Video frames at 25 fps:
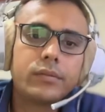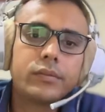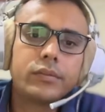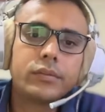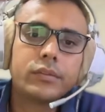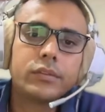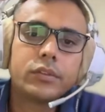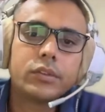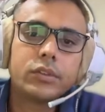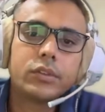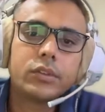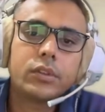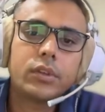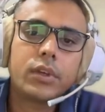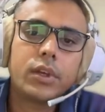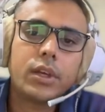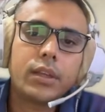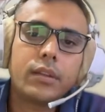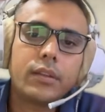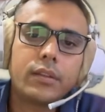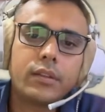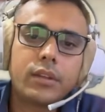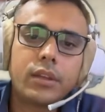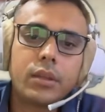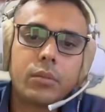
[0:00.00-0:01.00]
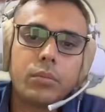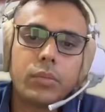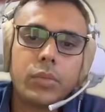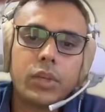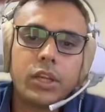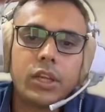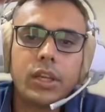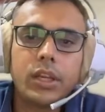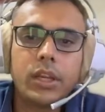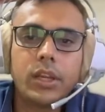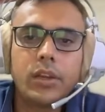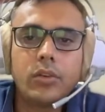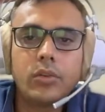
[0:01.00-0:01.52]
So I simply
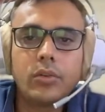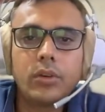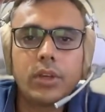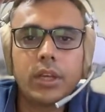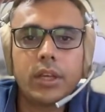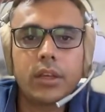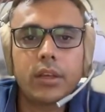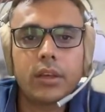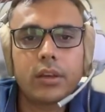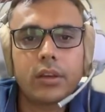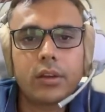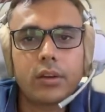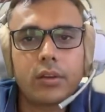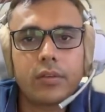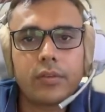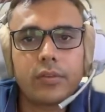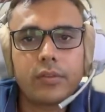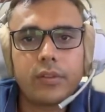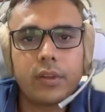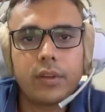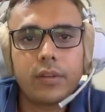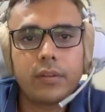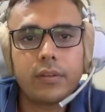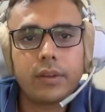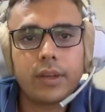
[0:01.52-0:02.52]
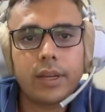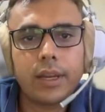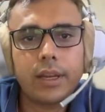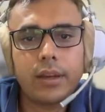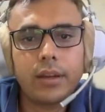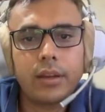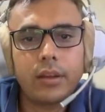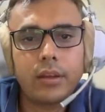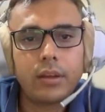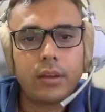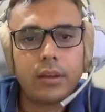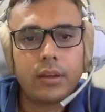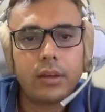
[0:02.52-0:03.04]
need to take care of this side,
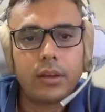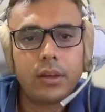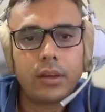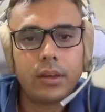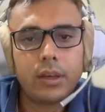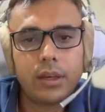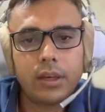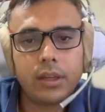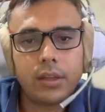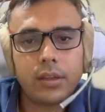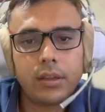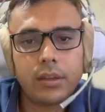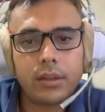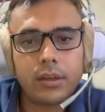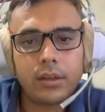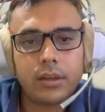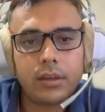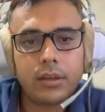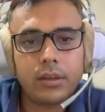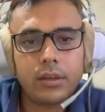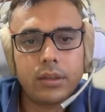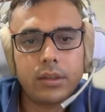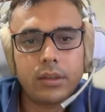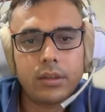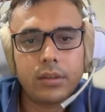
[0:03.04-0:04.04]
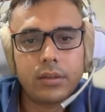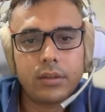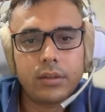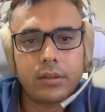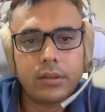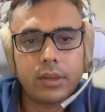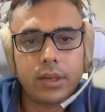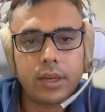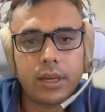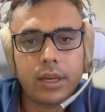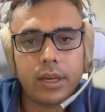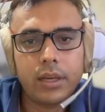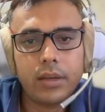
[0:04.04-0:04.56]
and the other
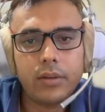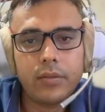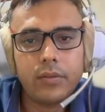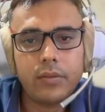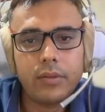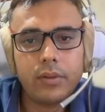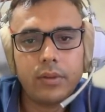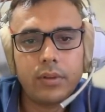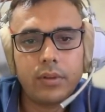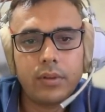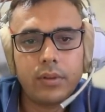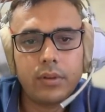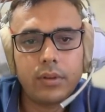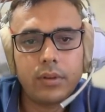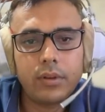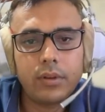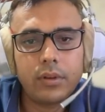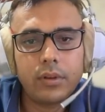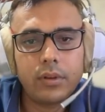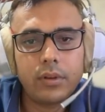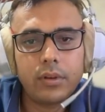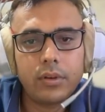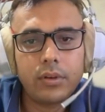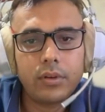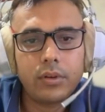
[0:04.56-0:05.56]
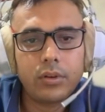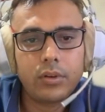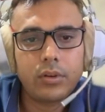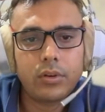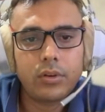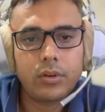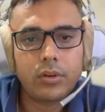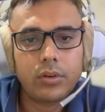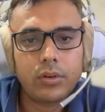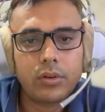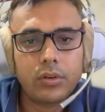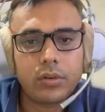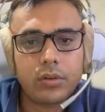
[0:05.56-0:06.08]
side will not
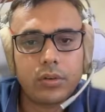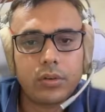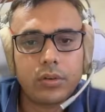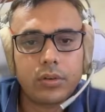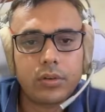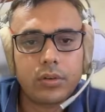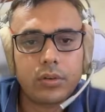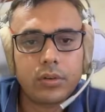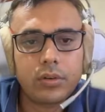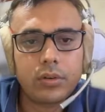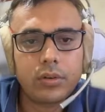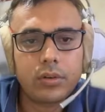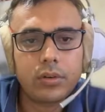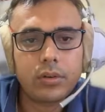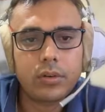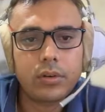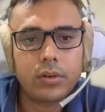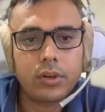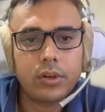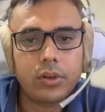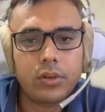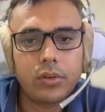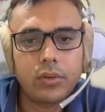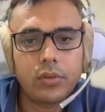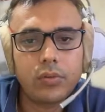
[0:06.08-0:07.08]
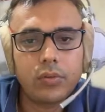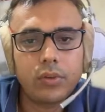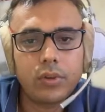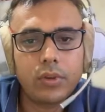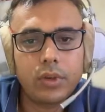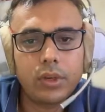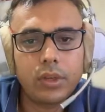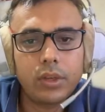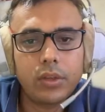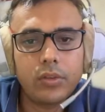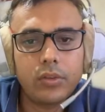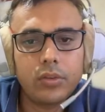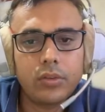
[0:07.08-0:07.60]
need to
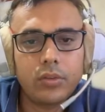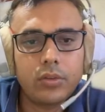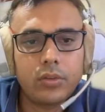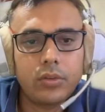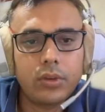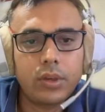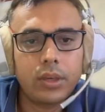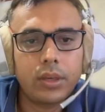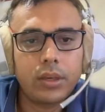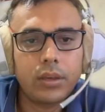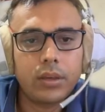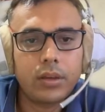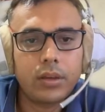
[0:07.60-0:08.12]
worry. So yeah.